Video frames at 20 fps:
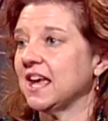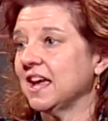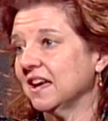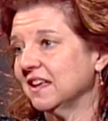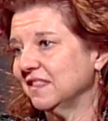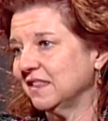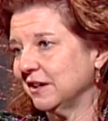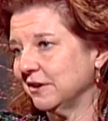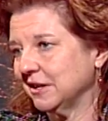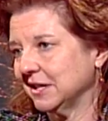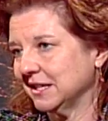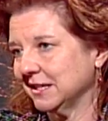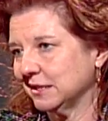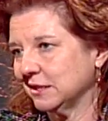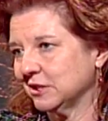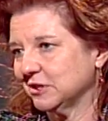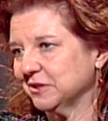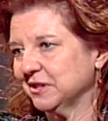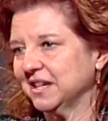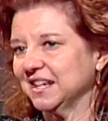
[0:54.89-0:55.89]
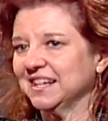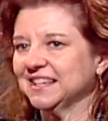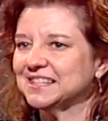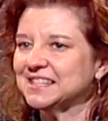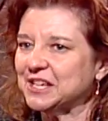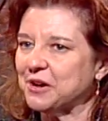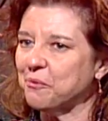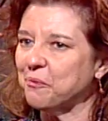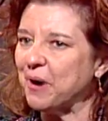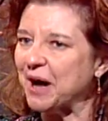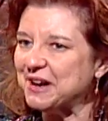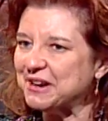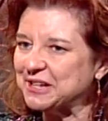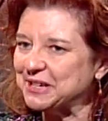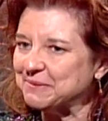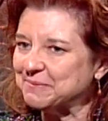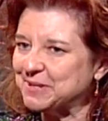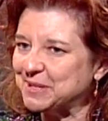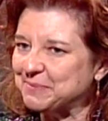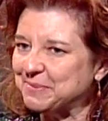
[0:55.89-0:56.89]
and their history. So
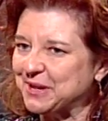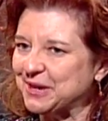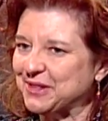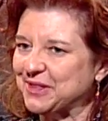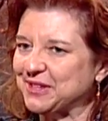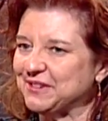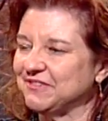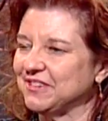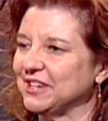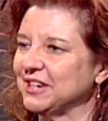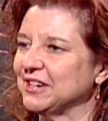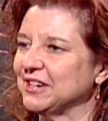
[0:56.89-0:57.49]
welcome to both of you.